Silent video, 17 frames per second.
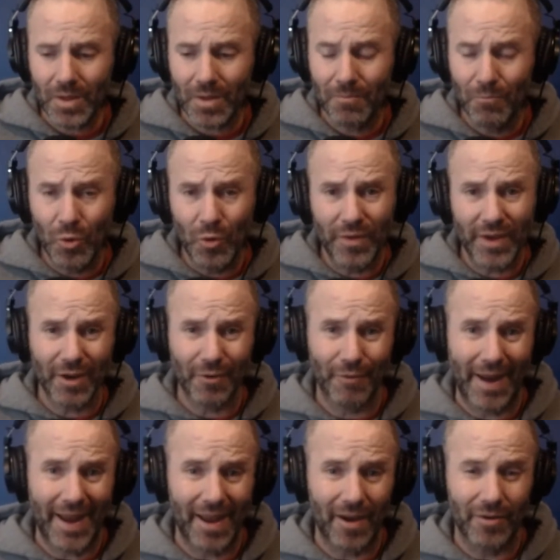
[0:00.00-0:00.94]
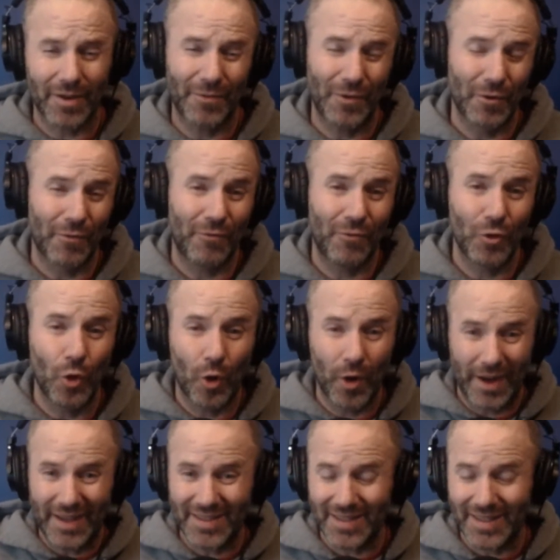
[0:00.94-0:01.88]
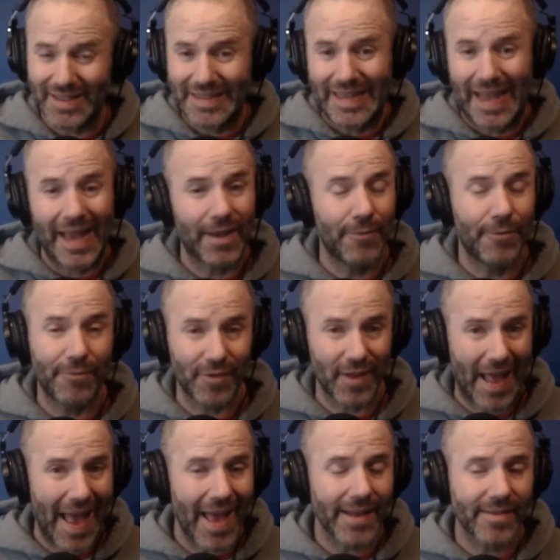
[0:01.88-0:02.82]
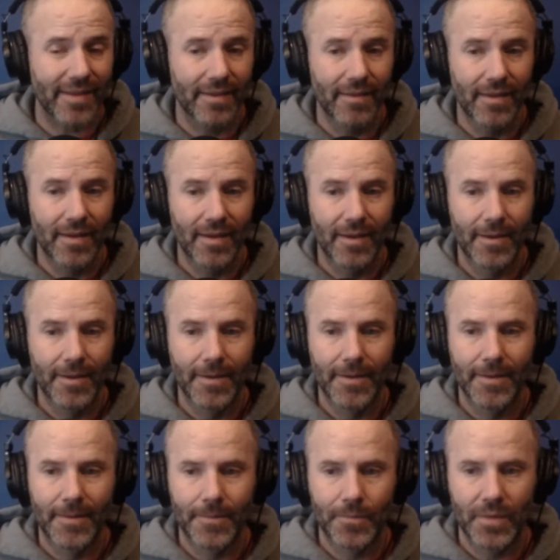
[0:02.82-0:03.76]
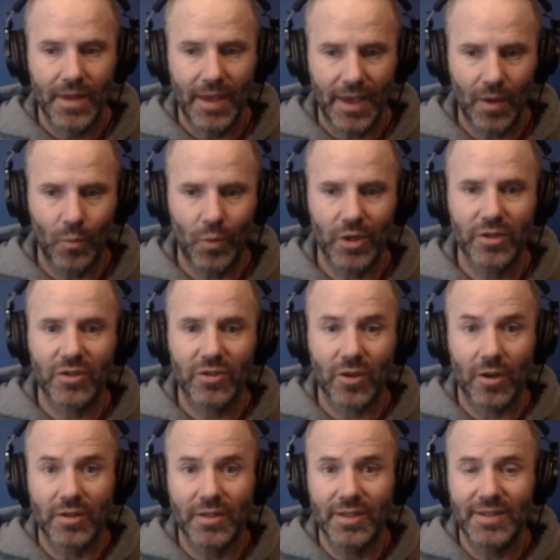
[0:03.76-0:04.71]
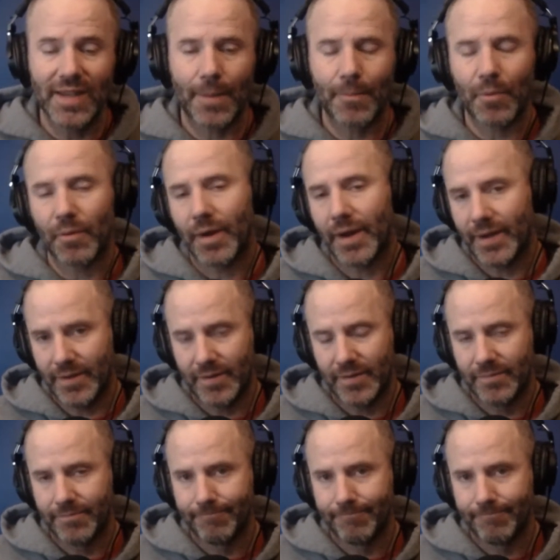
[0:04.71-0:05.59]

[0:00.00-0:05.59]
moving around, if your floor isn't dead flat, it will start to separate.